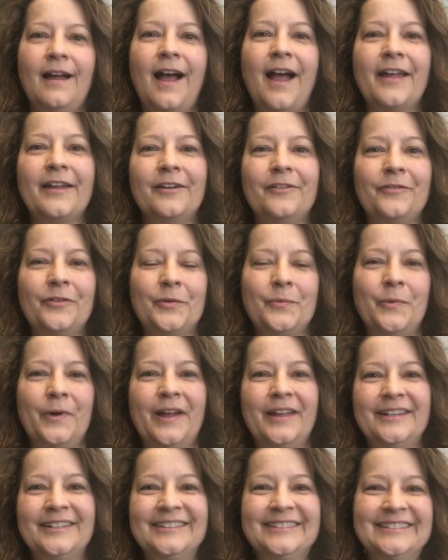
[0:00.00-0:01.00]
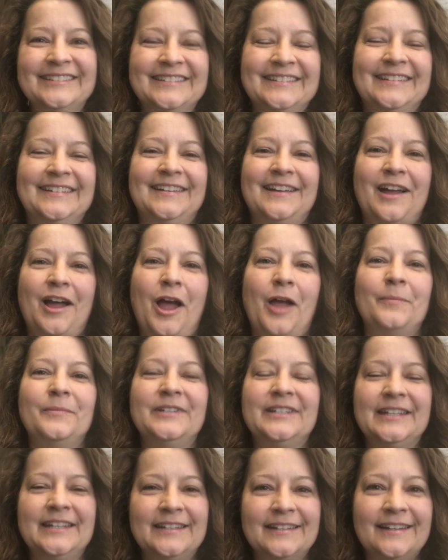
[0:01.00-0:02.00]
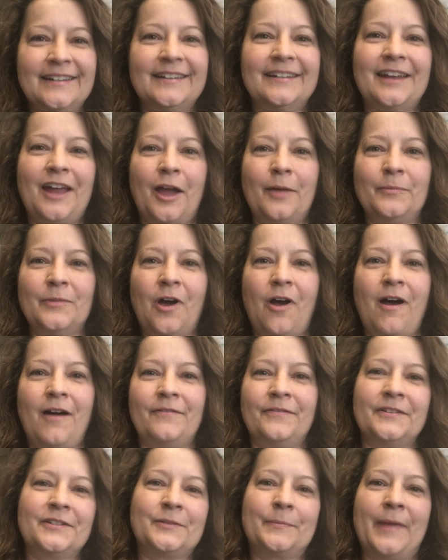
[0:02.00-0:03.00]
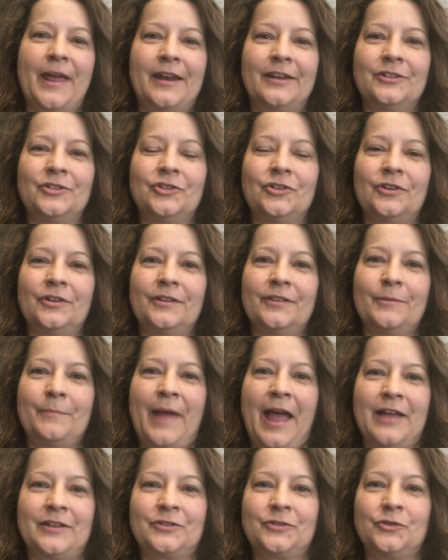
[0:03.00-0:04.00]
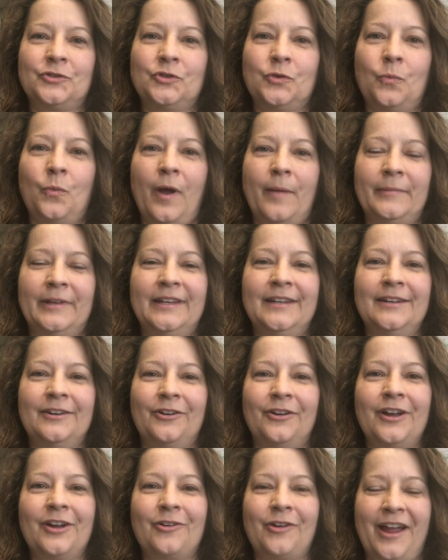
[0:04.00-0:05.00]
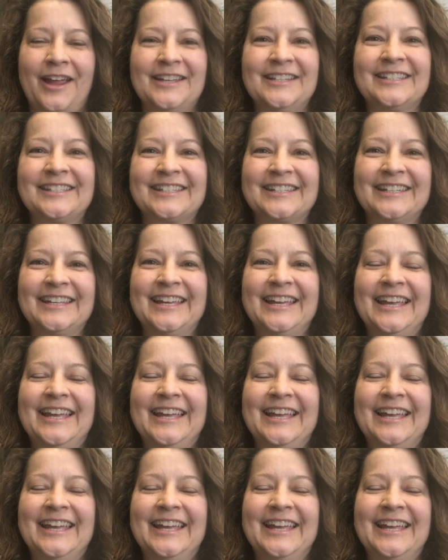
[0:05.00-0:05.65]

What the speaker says: Hi everyone, I'm Dena and I'm the office manager and the pastor to women here at Grace.